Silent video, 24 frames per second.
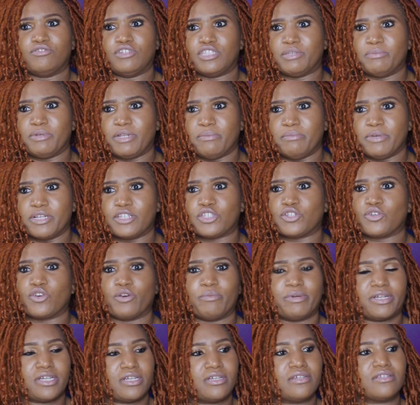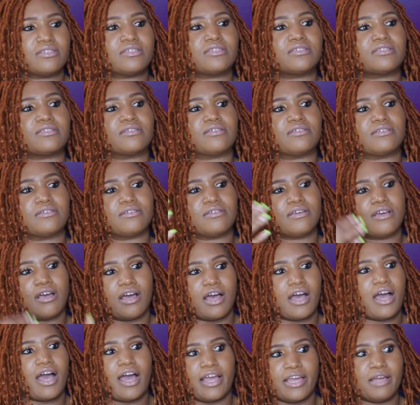you need to be the mentor because
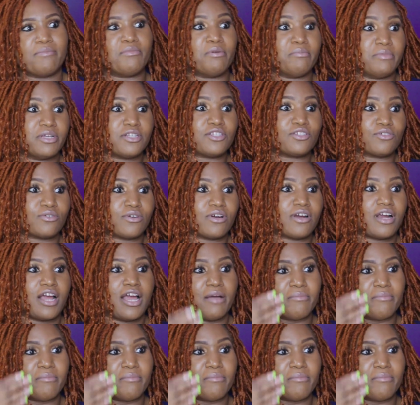I am a mentor.